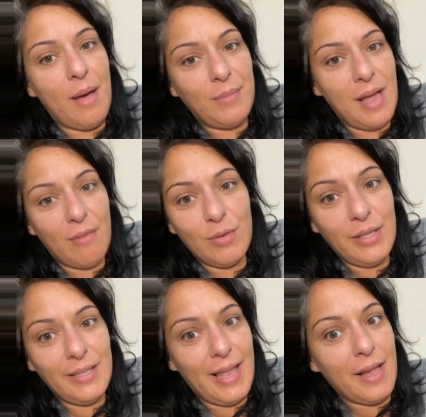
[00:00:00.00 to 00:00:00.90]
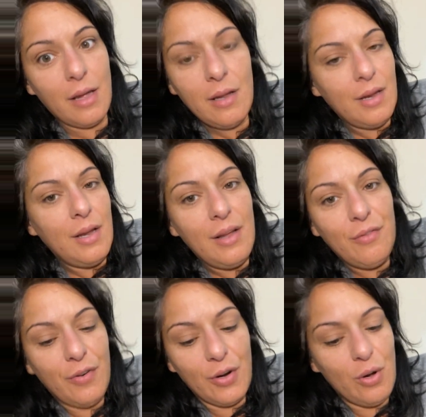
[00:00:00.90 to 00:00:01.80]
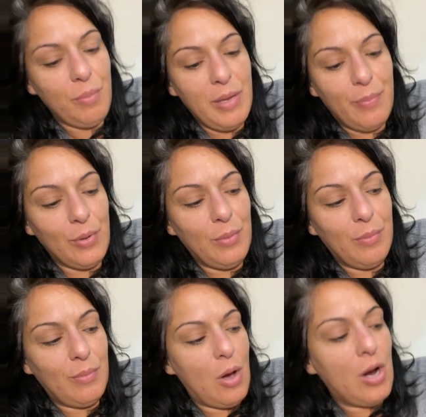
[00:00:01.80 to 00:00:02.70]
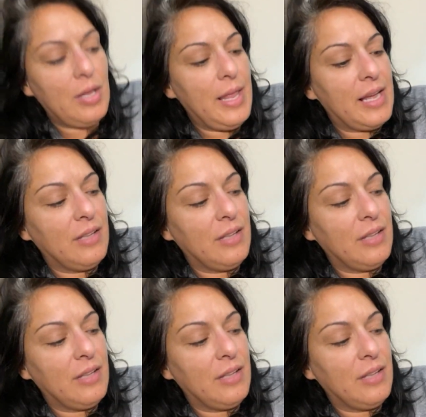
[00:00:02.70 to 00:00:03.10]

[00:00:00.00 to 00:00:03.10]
I'm not really like, Virgo people are like,